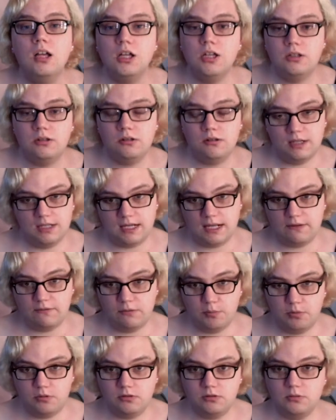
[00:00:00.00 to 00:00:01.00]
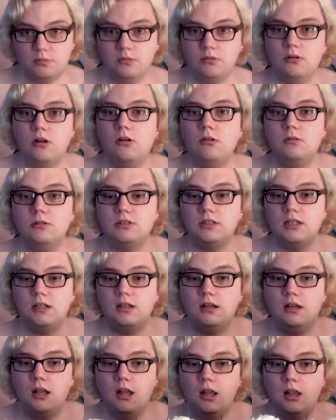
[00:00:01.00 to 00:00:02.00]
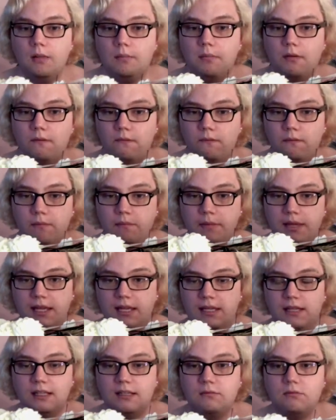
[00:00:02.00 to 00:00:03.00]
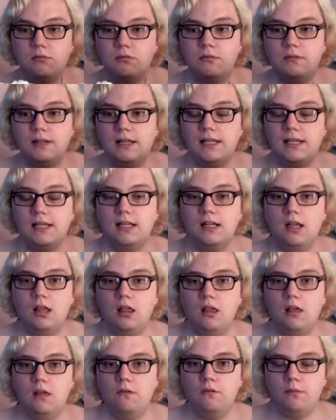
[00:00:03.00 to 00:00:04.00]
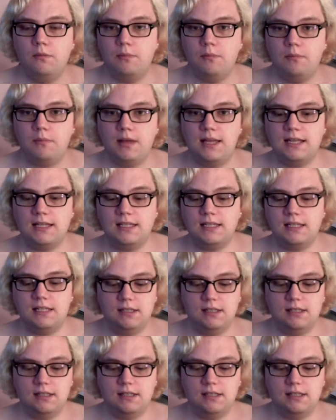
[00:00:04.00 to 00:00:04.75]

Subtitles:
You can have a portable altar, but for me, roughly, for my